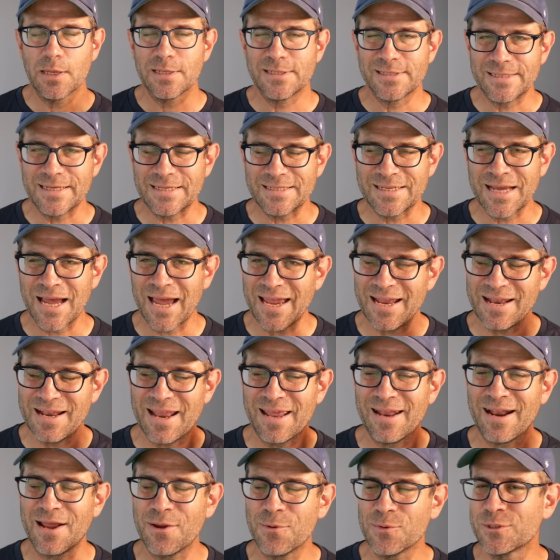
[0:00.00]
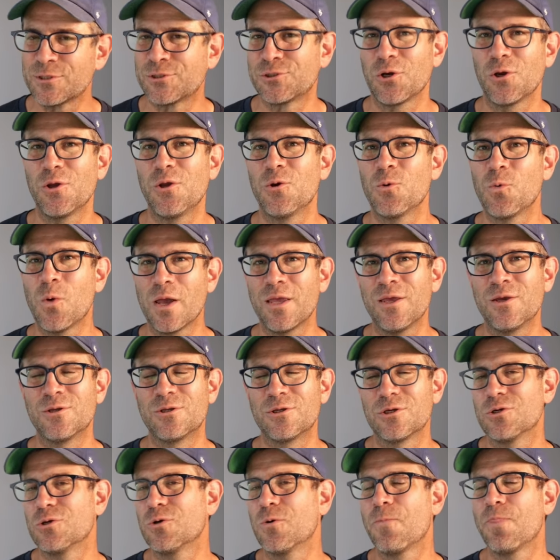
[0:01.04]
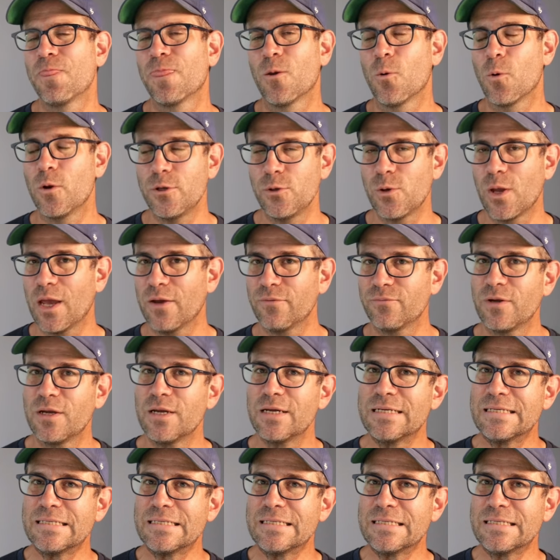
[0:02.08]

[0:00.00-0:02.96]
Sit tight and I will show you what you do when you have